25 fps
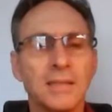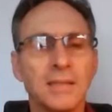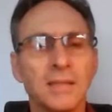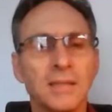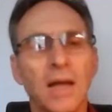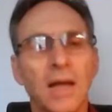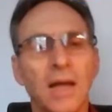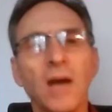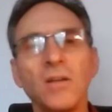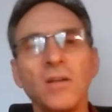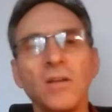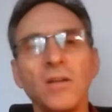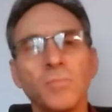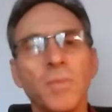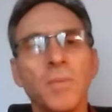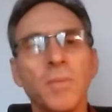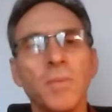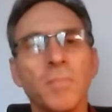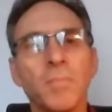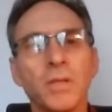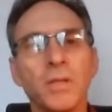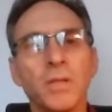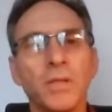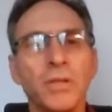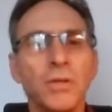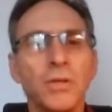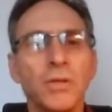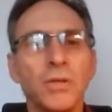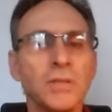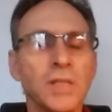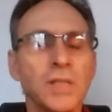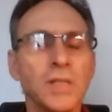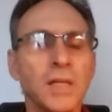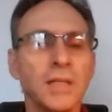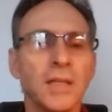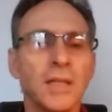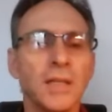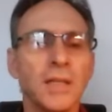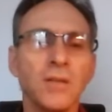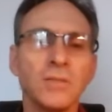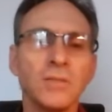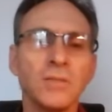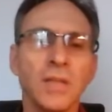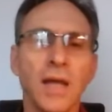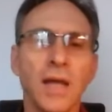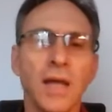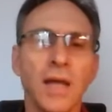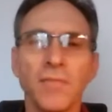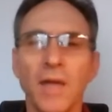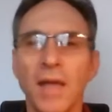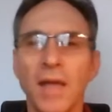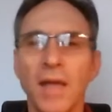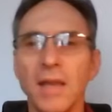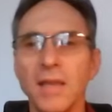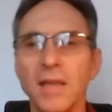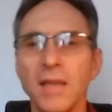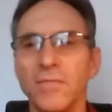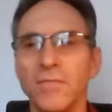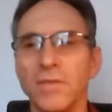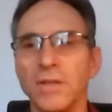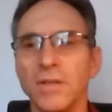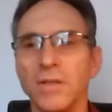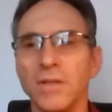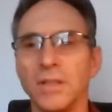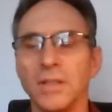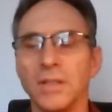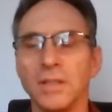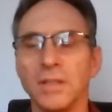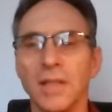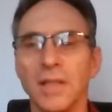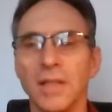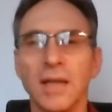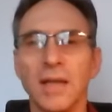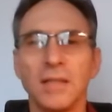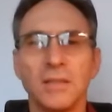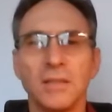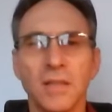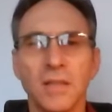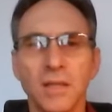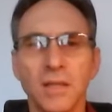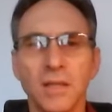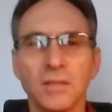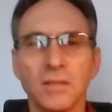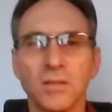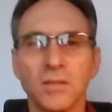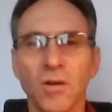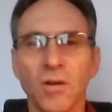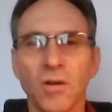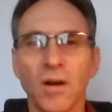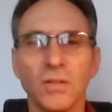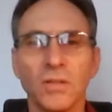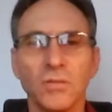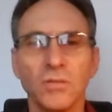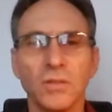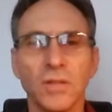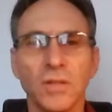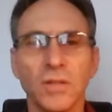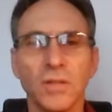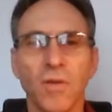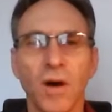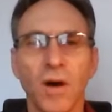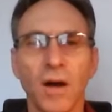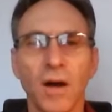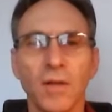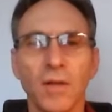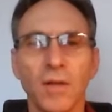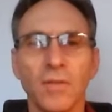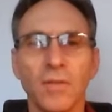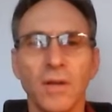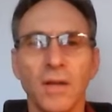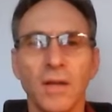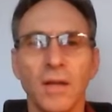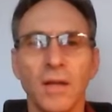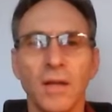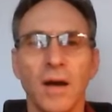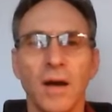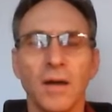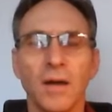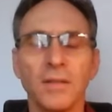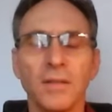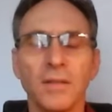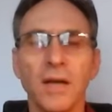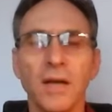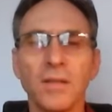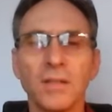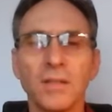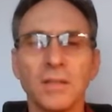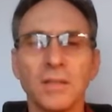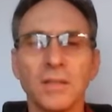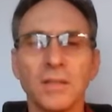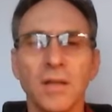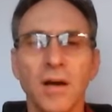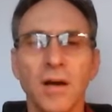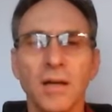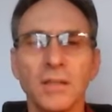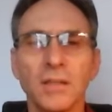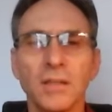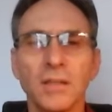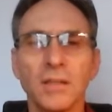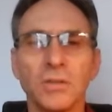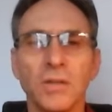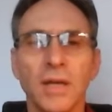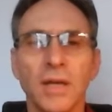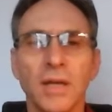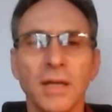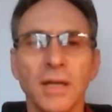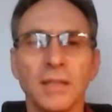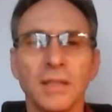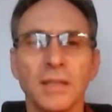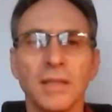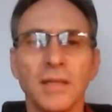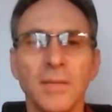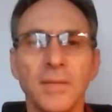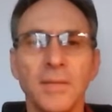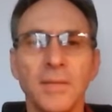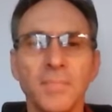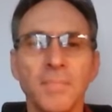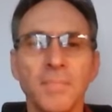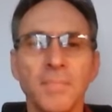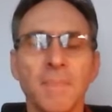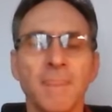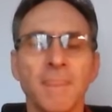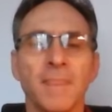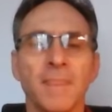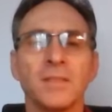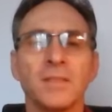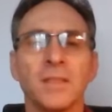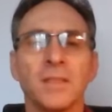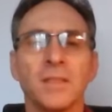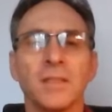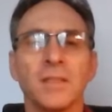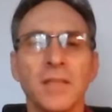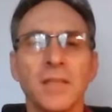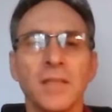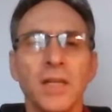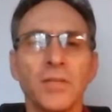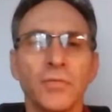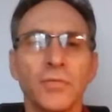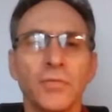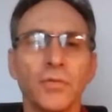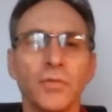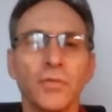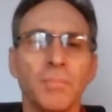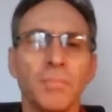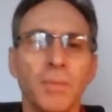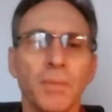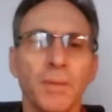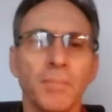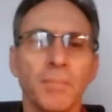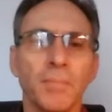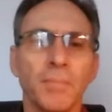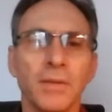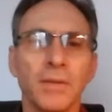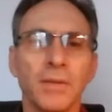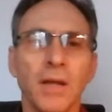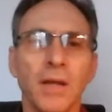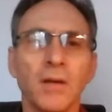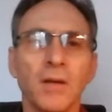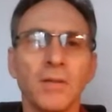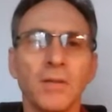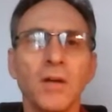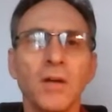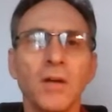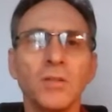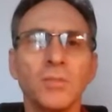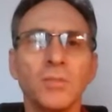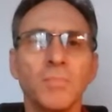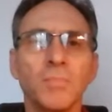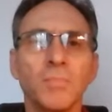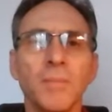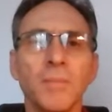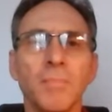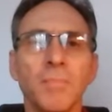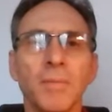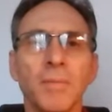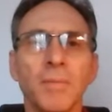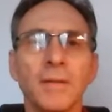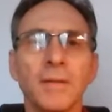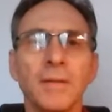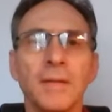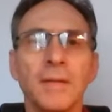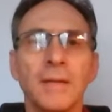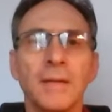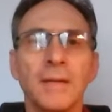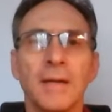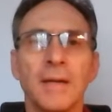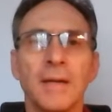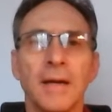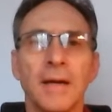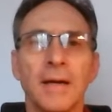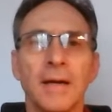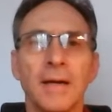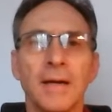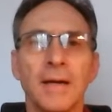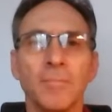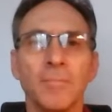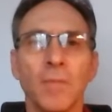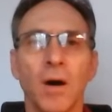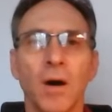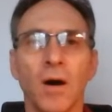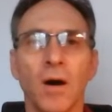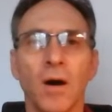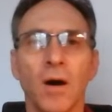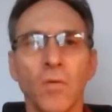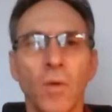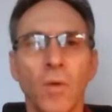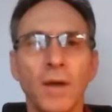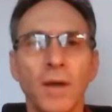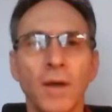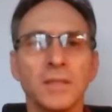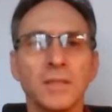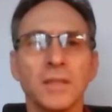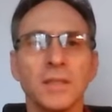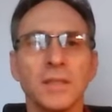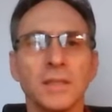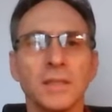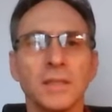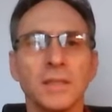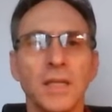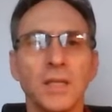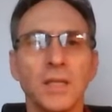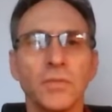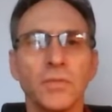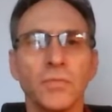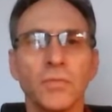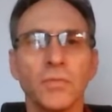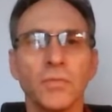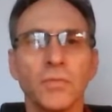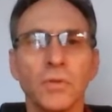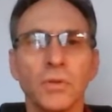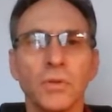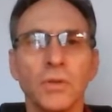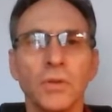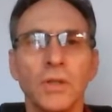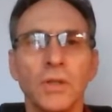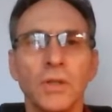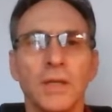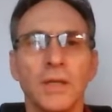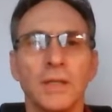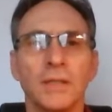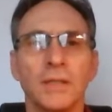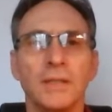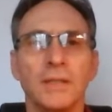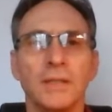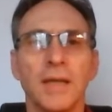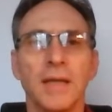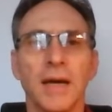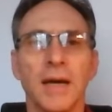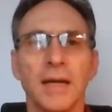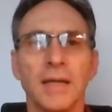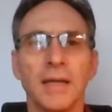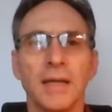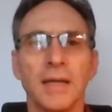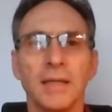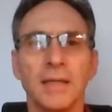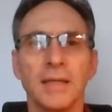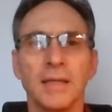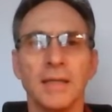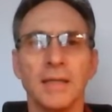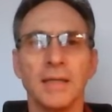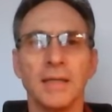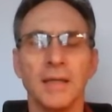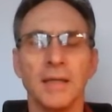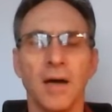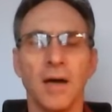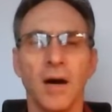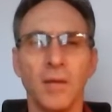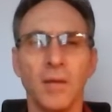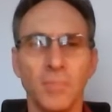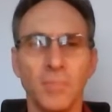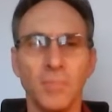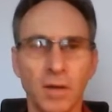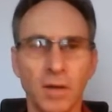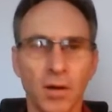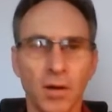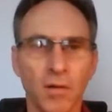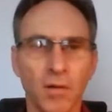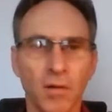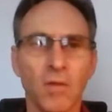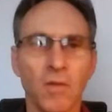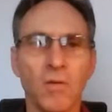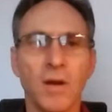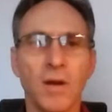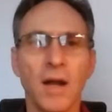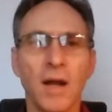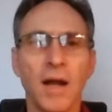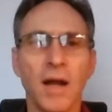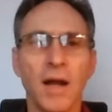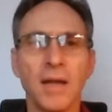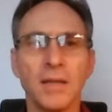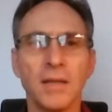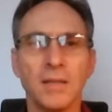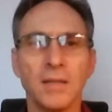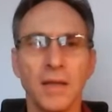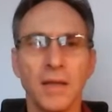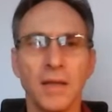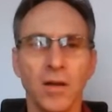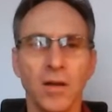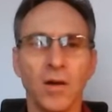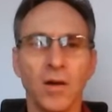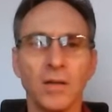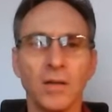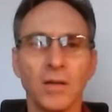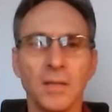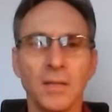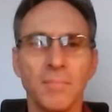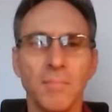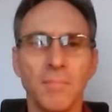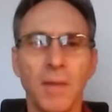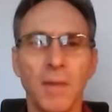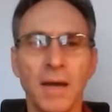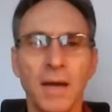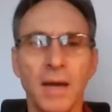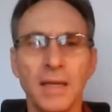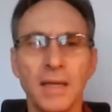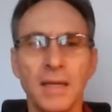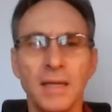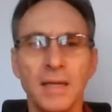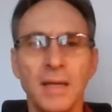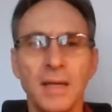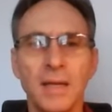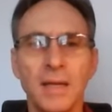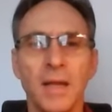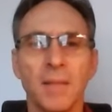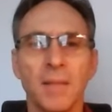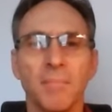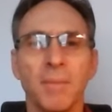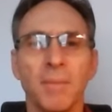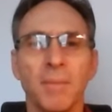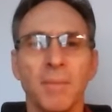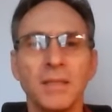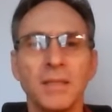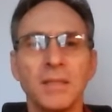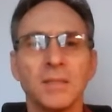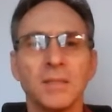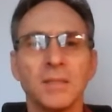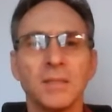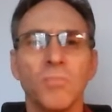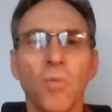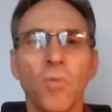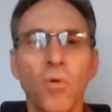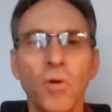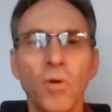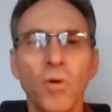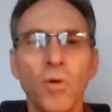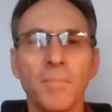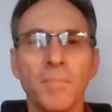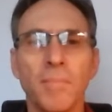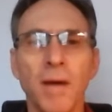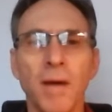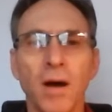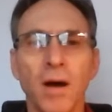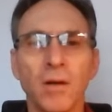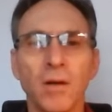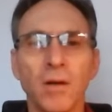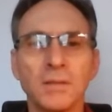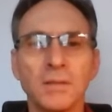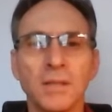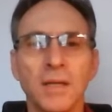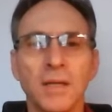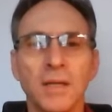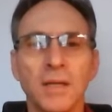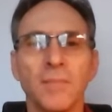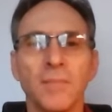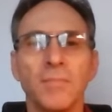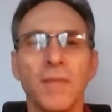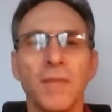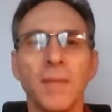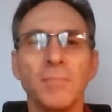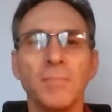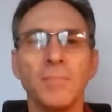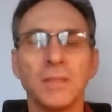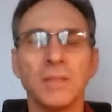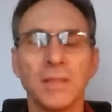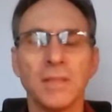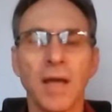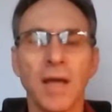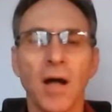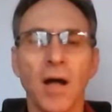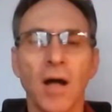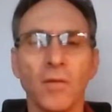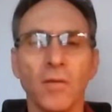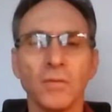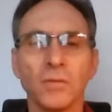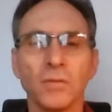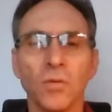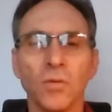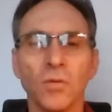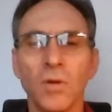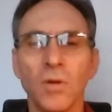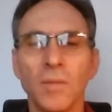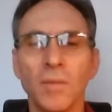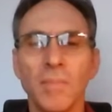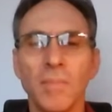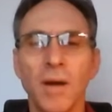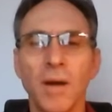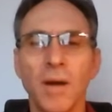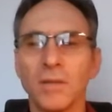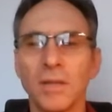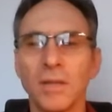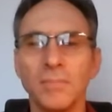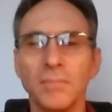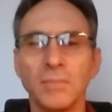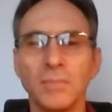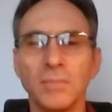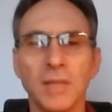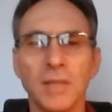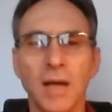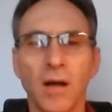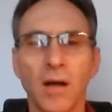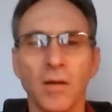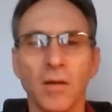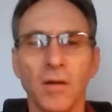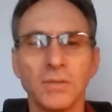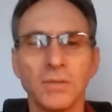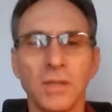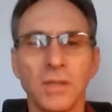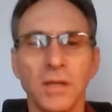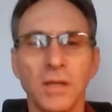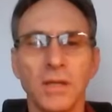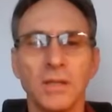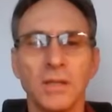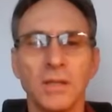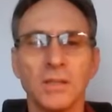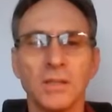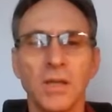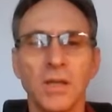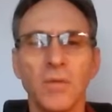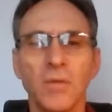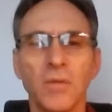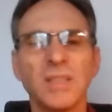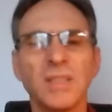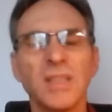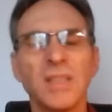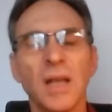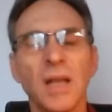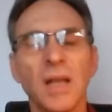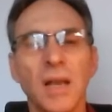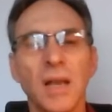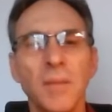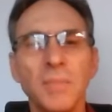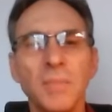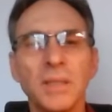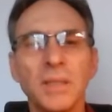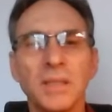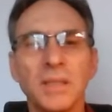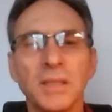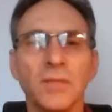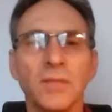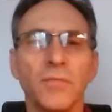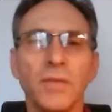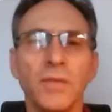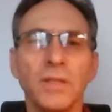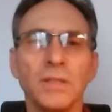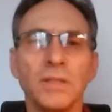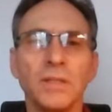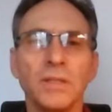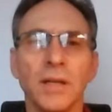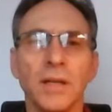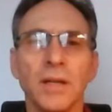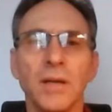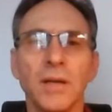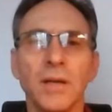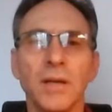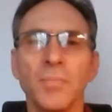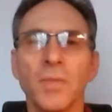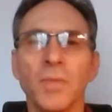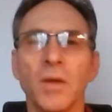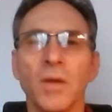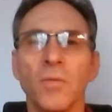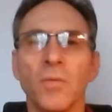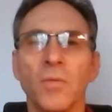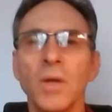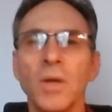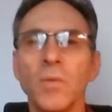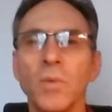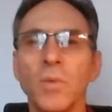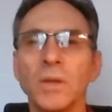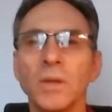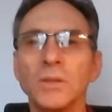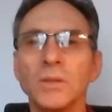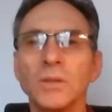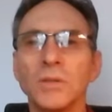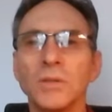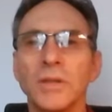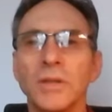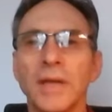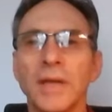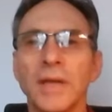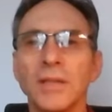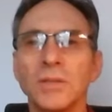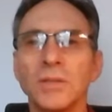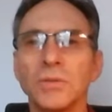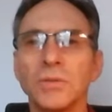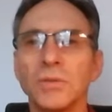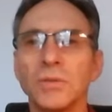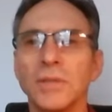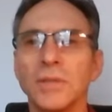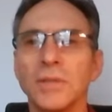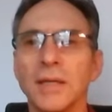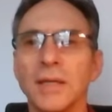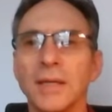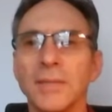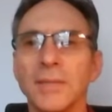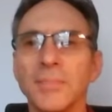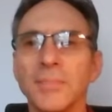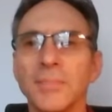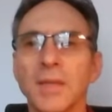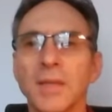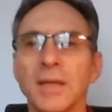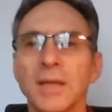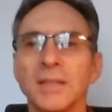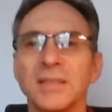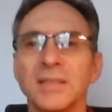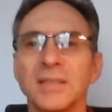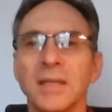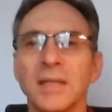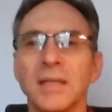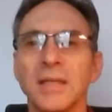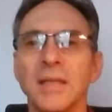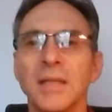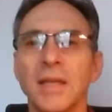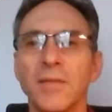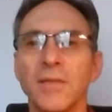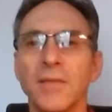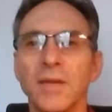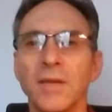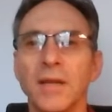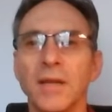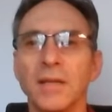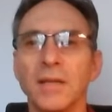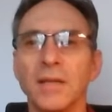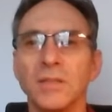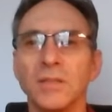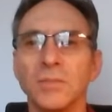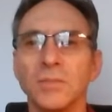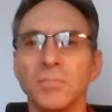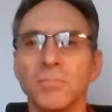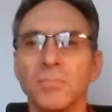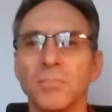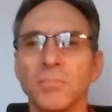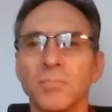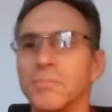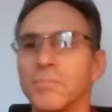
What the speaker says: those people usually don't have any vision. They just try to survive. On the other side, you get the successful people. Now, those people are quite successful. They are okay. They got the money, but it's more about themselves, all about themselves. So it's a limited vision. We want to get to the significance